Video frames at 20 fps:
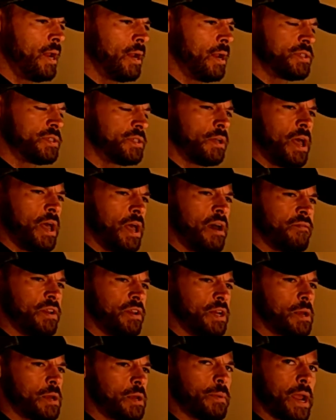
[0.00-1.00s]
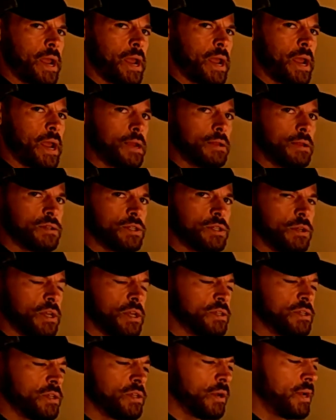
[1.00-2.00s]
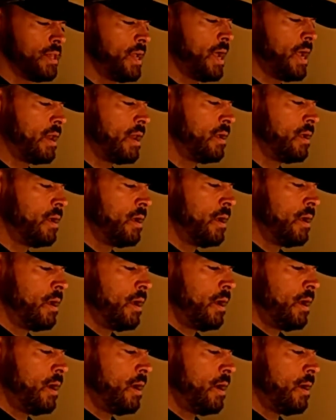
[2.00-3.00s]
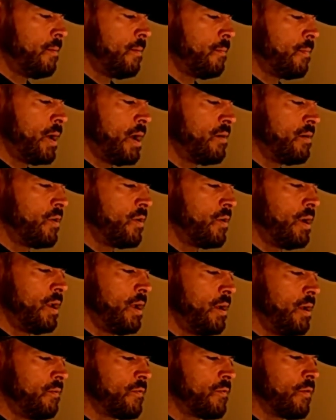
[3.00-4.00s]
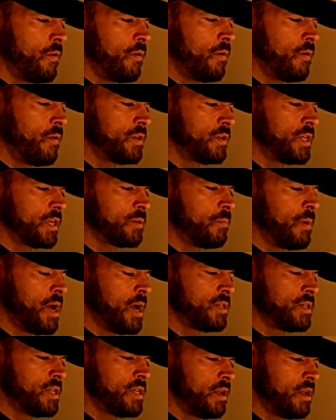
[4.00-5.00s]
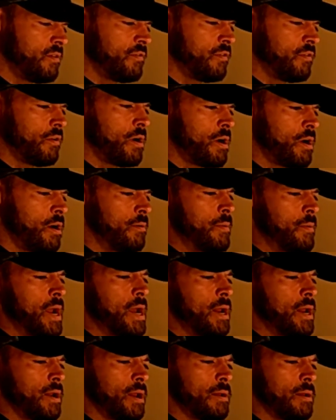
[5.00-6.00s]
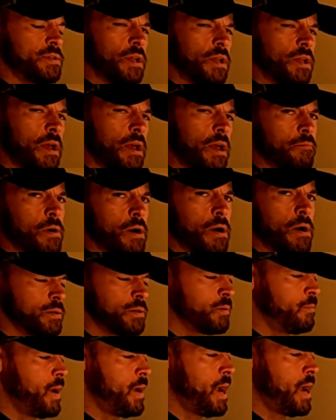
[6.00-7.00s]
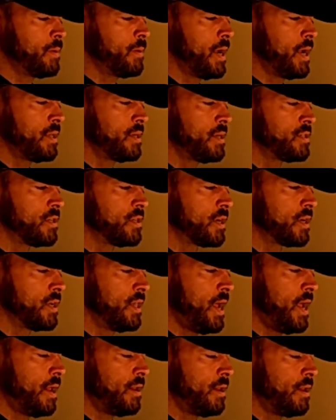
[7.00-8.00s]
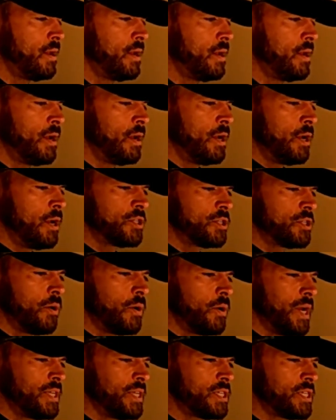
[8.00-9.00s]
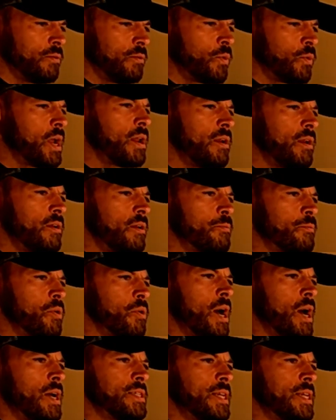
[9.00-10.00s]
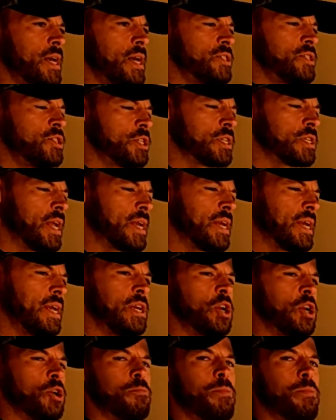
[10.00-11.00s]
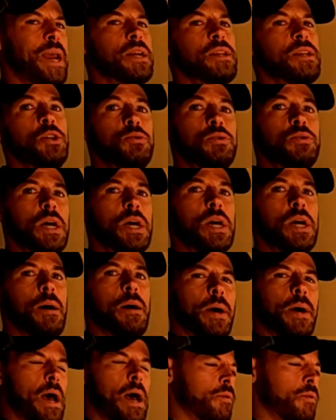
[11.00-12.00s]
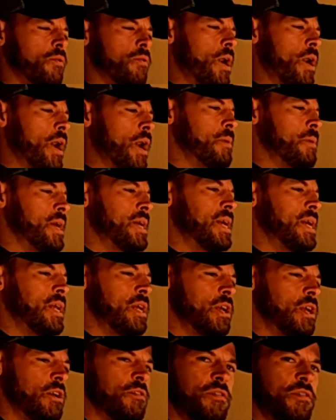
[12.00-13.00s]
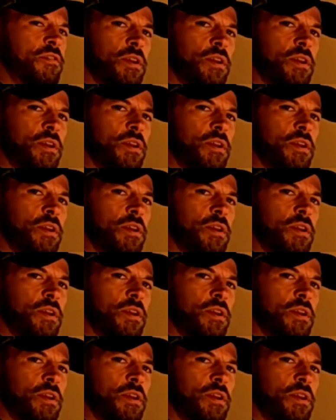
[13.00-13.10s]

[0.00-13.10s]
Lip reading: I'm still having knee pain. So let's look at that. I've ridden it for 6 months, did a full Ironman. I'm still having problems with back pain. Let's look at that. So it's a reiterative process. Just like getting your bike tuned up, I would recommend getting your fit